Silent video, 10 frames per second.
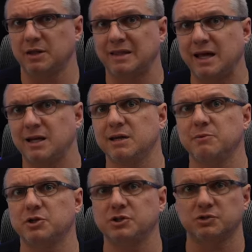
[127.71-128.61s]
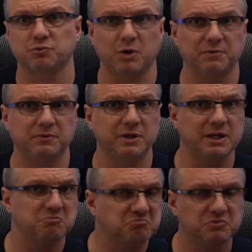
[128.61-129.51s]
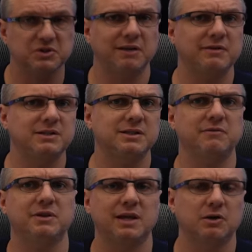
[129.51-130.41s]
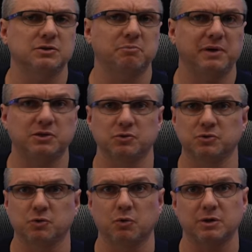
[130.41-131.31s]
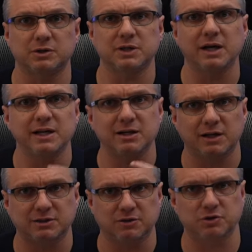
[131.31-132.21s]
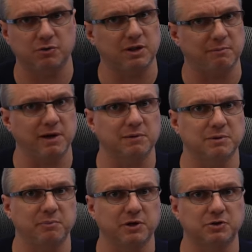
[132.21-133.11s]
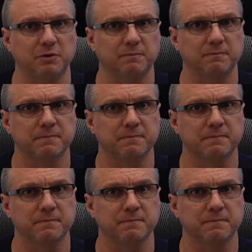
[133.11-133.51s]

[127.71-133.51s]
and that image is roughly seventy-seven thousand pixels, or tiny dots on the screen that make up the picture.